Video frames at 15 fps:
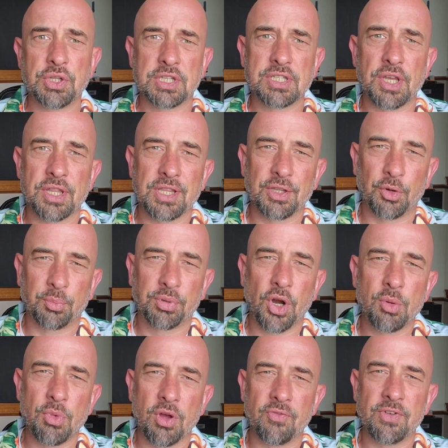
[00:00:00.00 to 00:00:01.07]
of you that saw the little
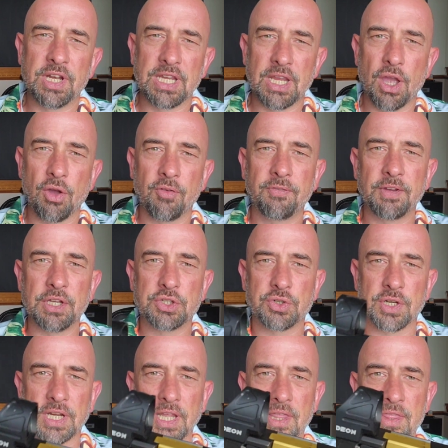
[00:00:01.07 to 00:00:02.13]
promo video
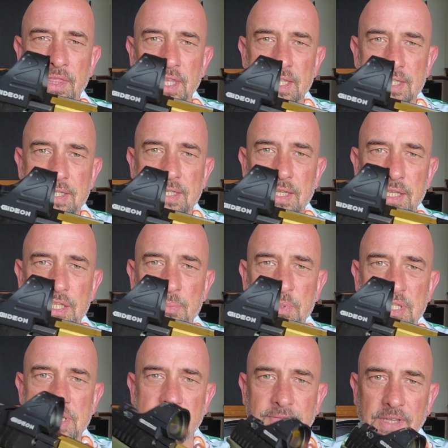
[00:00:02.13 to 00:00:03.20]
featuring this
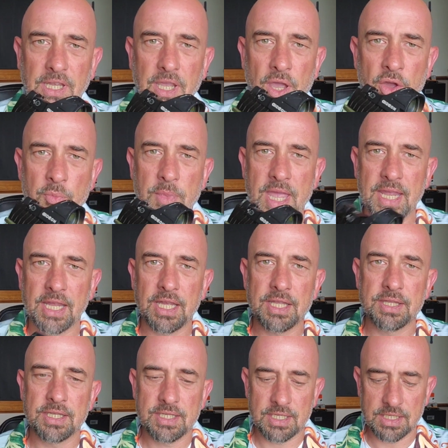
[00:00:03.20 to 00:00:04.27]
specific
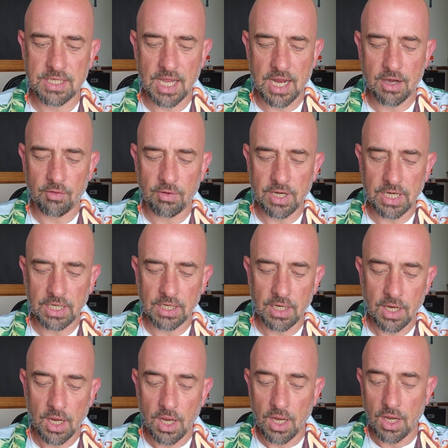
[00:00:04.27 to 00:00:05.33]
Omega, this entire rig,
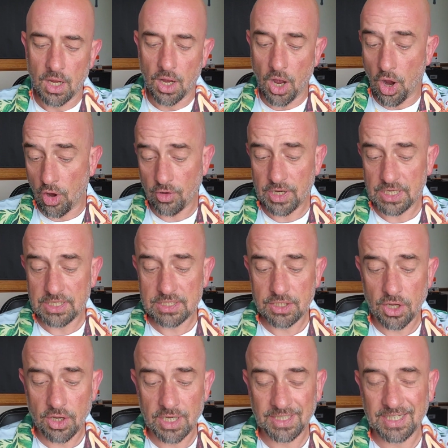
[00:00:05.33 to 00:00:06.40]
already
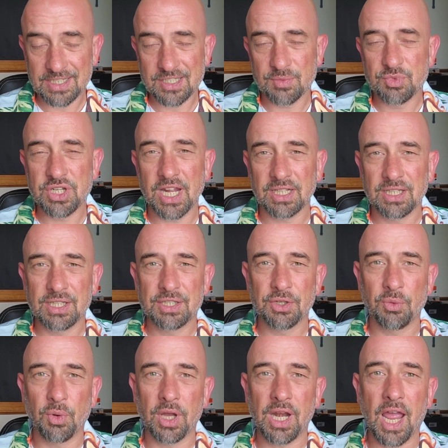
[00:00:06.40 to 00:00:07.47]
saw it get subjected
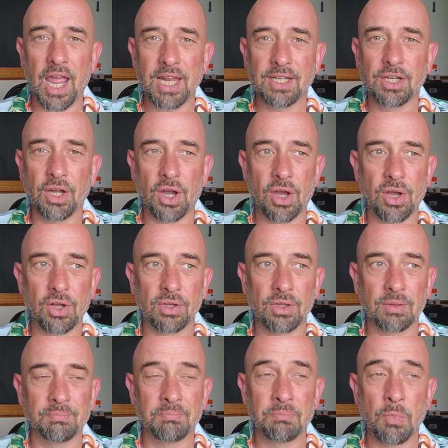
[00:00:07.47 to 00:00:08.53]
to what I'd
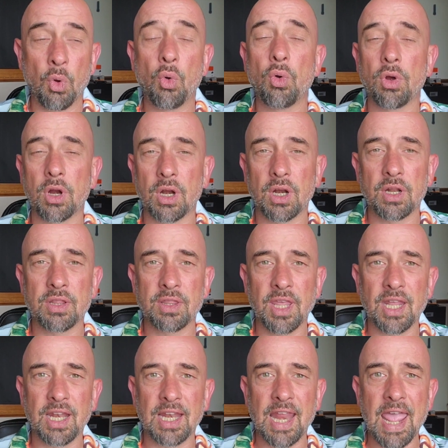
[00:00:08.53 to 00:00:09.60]
call more
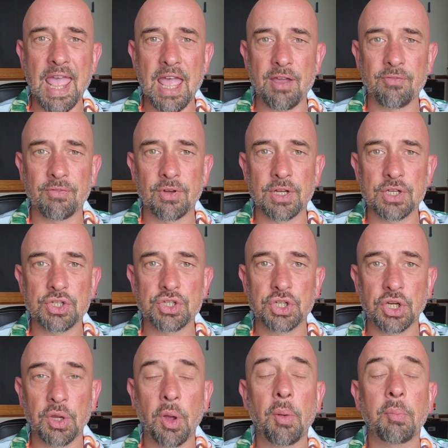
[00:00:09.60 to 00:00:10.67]
than an
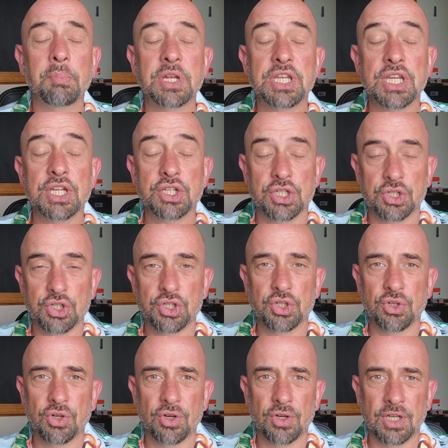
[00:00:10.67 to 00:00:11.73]
average competition
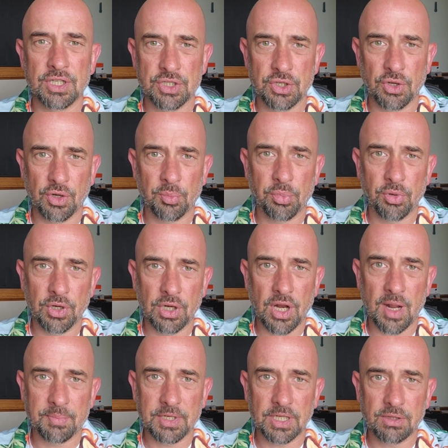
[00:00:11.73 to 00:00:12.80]
shooter is going to put an
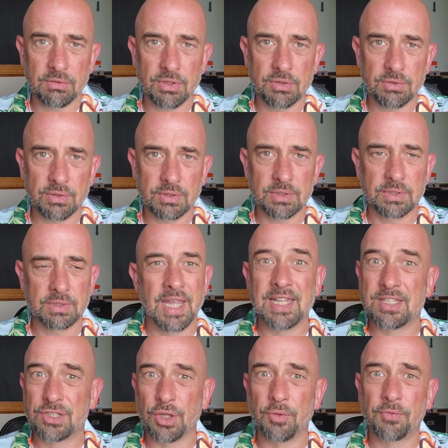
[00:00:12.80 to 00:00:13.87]
optic through.
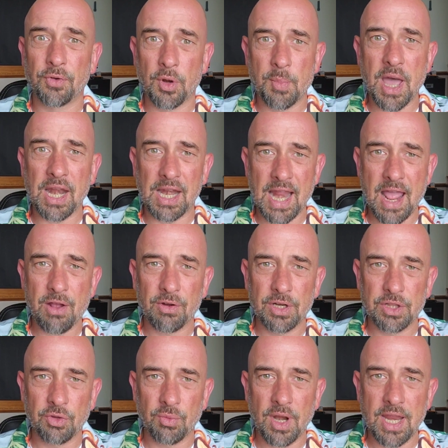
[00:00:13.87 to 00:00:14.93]
It stood for about an hour
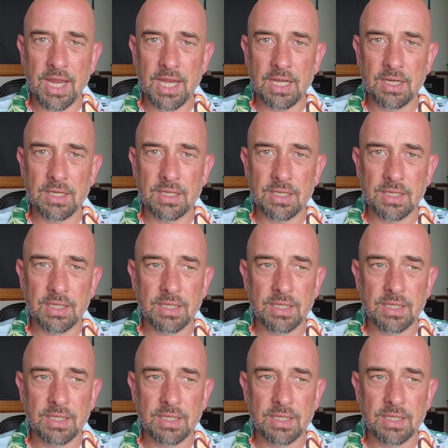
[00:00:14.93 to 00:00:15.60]
in the rain.